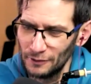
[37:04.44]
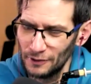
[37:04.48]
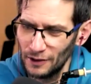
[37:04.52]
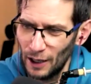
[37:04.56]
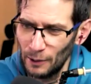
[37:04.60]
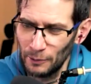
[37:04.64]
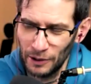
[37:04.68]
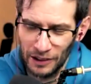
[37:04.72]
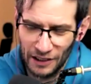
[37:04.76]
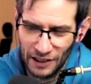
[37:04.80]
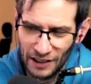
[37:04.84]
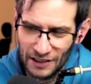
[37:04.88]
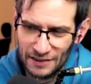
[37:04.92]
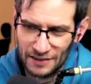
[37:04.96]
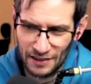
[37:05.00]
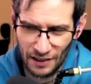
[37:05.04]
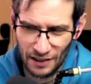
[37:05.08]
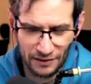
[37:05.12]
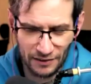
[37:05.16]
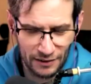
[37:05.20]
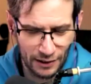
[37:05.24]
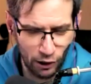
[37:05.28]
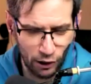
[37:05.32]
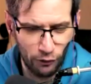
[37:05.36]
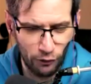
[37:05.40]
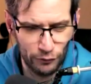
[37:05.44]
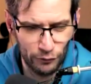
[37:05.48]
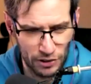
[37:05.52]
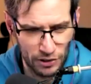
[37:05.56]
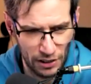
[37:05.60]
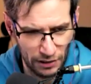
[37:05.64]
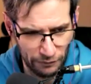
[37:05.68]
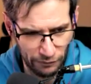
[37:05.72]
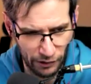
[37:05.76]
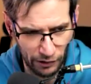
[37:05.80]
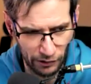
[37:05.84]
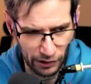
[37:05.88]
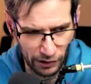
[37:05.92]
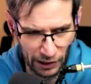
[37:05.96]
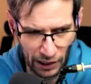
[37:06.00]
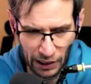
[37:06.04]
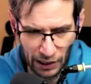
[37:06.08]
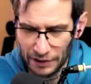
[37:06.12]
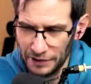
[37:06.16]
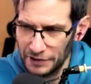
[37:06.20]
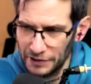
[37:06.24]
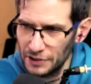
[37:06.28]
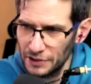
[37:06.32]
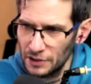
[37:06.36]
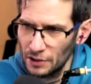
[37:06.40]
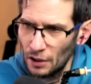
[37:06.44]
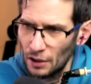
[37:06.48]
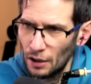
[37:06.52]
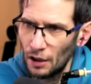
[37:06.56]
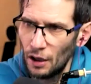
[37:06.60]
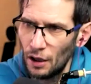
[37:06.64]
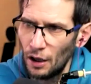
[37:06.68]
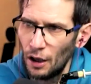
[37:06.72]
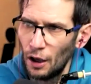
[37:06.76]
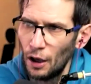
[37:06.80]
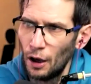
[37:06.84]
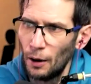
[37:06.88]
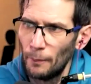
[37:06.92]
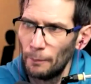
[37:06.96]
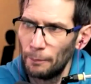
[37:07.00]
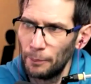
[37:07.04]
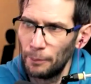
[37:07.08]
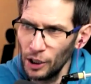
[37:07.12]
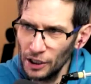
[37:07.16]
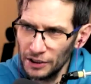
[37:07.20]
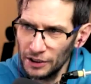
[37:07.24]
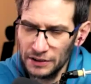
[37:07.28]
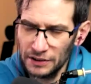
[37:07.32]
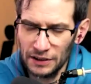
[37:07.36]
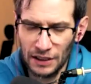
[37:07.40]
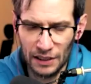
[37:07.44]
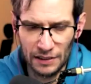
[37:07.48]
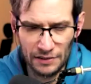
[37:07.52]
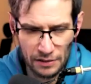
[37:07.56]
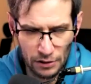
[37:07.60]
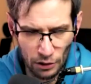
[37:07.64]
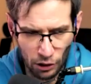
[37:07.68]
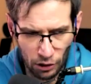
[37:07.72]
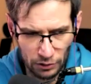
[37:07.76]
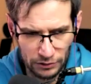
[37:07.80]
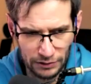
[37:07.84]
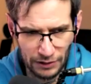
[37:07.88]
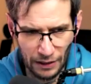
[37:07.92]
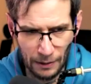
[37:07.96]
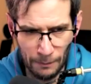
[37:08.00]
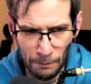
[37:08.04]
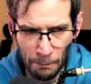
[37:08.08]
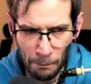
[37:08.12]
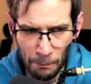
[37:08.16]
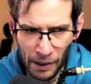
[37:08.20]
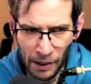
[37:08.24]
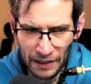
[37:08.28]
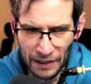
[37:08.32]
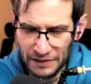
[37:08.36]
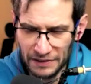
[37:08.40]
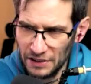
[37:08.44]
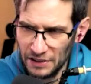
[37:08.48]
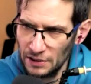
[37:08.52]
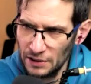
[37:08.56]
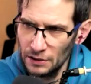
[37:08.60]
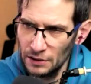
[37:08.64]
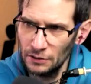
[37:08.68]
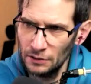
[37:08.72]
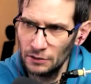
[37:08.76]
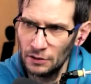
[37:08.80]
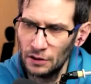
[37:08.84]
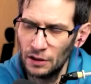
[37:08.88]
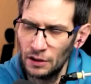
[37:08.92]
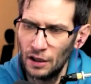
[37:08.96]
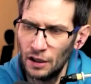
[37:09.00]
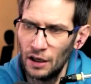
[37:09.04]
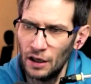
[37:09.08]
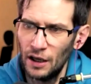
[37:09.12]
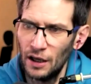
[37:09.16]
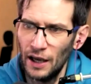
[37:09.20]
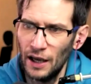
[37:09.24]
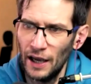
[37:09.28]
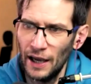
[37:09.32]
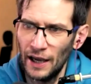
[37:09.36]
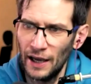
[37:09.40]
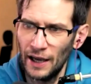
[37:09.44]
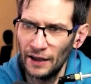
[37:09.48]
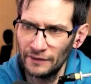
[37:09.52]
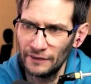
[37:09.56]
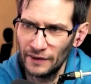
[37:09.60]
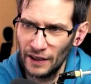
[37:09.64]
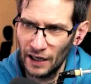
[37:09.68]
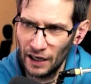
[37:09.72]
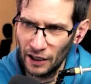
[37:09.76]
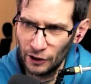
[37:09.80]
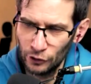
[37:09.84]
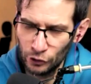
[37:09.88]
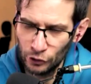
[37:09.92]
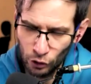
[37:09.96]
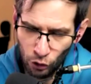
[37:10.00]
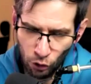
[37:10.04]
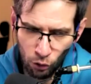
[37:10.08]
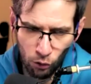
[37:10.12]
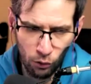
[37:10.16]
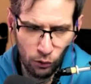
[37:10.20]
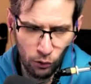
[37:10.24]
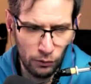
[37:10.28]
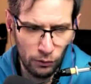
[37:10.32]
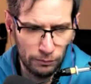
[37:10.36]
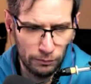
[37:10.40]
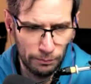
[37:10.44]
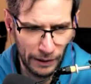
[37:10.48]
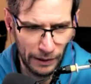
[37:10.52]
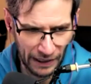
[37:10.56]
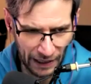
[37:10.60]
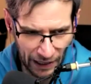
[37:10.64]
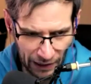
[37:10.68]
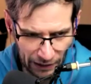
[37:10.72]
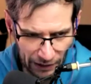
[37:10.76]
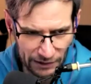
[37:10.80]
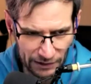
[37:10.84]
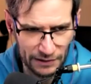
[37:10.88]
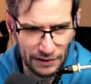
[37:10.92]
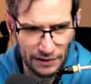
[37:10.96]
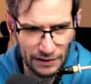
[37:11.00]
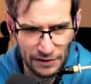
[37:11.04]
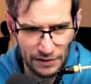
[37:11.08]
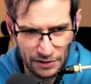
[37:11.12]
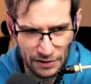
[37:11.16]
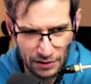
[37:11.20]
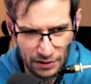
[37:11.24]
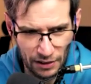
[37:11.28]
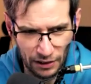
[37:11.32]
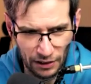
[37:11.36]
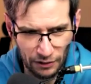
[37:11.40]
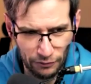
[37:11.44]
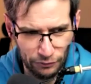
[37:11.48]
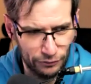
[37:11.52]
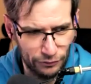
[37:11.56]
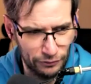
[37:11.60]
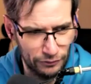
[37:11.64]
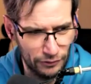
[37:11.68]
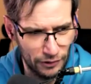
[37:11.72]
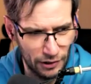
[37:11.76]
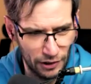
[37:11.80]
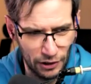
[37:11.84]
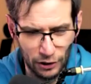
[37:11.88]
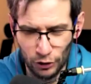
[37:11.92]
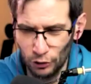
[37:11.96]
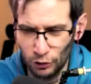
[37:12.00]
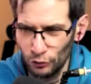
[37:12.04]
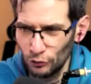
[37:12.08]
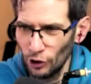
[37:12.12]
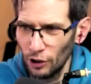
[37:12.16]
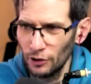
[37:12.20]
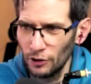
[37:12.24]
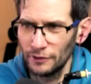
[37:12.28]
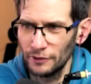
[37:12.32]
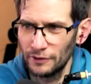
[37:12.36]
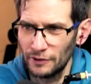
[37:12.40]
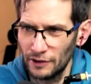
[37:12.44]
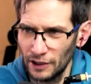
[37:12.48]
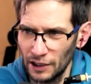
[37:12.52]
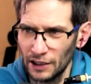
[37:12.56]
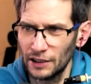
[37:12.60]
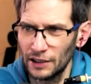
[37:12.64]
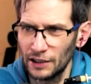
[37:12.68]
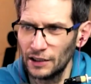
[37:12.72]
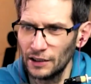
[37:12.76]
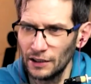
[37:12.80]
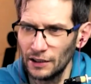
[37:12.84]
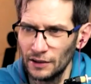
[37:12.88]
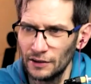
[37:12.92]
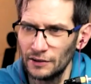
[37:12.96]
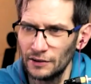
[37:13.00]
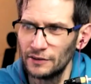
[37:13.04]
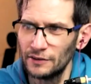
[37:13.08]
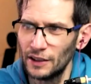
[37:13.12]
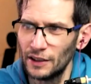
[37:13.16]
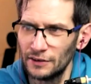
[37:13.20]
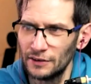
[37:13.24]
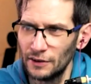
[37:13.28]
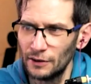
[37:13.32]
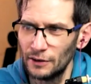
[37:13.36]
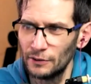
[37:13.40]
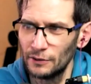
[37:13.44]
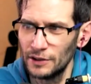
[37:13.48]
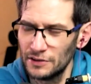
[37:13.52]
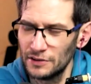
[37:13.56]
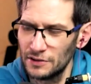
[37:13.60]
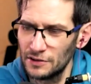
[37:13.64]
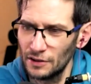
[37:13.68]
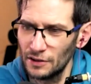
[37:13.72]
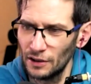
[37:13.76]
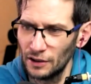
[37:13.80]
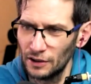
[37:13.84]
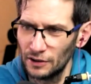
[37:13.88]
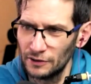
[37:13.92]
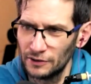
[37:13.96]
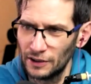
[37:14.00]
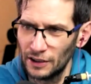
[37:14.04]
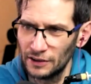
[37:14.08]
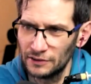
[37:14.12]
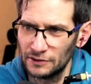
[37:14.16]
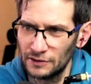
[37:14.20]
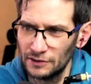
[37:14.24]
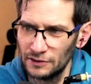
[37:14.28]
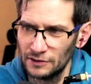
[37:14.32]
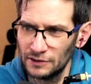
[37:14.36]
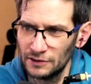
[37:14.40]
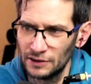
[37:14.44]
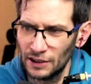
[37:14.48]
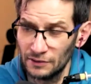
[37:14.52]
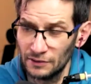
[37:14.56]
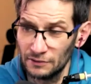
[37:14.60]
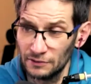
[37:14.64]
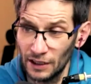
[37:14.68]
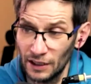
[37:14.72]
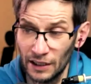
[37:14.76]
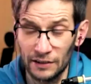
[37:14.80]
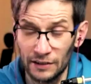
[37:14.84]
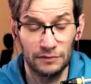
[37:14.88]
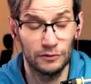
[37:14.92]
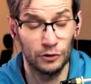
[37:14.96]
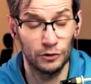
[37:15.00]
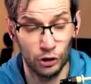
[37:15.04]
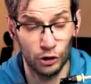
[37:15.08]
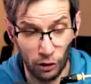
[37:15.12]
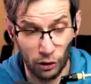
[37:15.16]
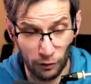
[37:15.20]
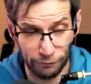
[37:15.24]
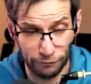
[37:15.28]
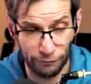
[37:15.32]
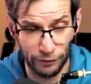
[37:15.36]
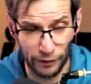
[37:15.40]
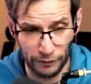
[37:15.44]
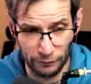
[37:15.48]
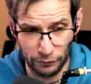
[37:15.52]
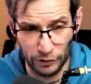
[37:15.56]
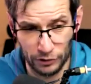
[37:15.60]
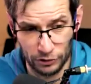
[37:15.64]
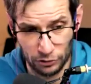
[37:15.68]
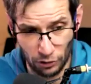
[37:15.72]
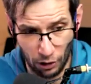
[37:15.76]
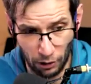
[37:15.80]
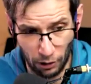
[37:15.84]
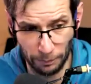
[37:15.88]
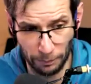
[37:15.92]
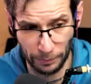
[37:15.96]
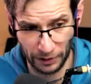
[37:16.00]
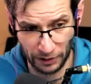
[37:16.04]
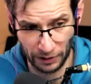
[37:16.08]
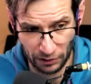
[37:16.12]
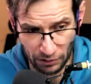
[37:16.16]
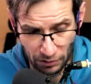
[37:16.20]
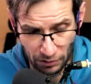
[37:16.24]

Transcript: it's something obviously very nice, but it's not a must. And there are no penalties if you don't think that there is that your favorite topic